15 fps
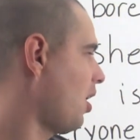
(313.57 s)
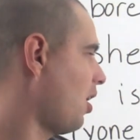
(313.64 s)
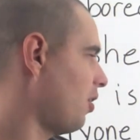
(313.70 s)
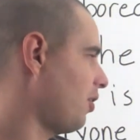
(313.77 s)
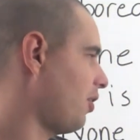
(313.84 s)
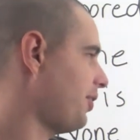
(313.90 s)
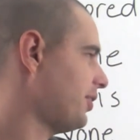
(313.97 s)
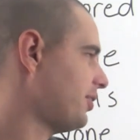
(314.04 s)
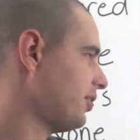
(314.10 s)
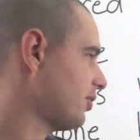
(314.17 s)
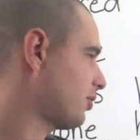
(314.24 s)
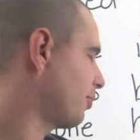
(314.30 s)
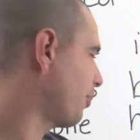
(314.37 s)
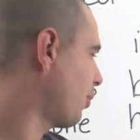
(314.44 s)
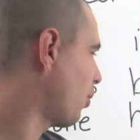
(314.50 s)
Although this
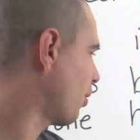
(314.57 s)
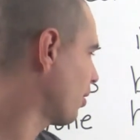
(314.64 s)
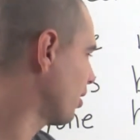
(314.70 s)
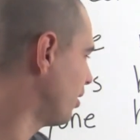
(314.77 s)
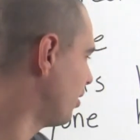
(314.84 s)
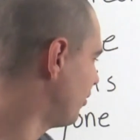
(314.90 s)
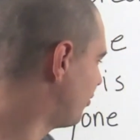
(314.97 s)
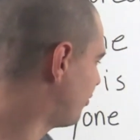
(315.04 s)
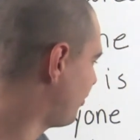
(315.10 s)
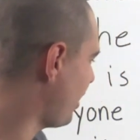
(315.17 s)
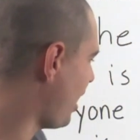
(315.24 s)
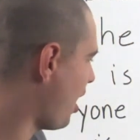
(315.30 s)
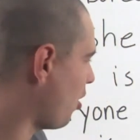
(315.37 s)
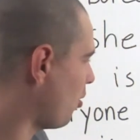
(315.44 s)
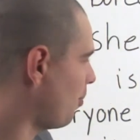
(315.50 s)
is more of
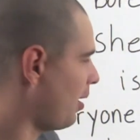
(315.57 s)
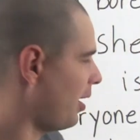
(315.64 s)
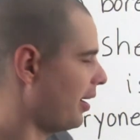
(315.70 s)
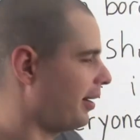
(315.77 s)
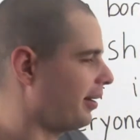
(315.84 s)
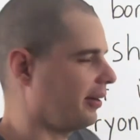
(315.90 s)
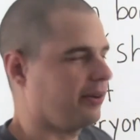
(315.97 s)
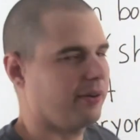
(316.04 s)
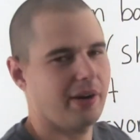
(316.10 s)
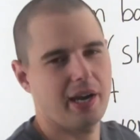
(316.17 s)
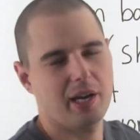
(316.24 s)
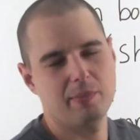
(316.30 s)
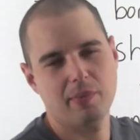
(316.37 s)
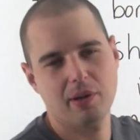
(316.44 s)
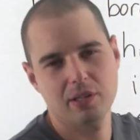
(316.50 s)
how my
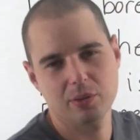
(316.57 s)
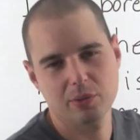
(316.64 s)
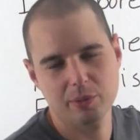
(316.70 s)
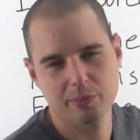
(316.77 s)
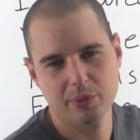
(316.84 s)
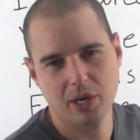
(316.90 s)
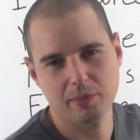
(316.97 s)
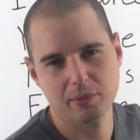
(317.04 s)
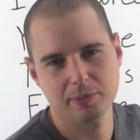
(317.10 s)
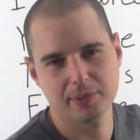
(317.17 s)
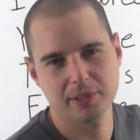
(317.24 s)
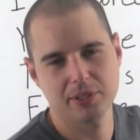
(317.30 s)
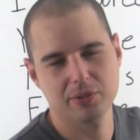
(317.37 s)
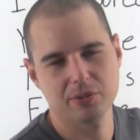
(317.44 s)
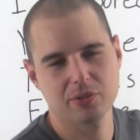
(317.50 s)
grandmother would
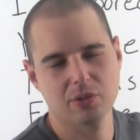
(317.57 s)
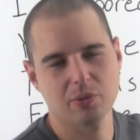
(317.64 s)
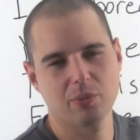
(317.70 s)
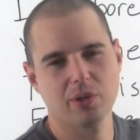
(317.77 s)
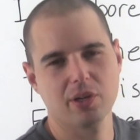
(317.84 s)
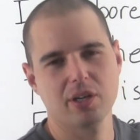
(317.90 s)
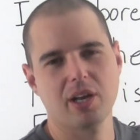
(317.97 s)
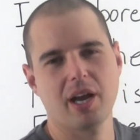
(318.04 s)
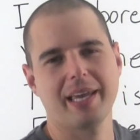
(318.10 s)
probably use the word.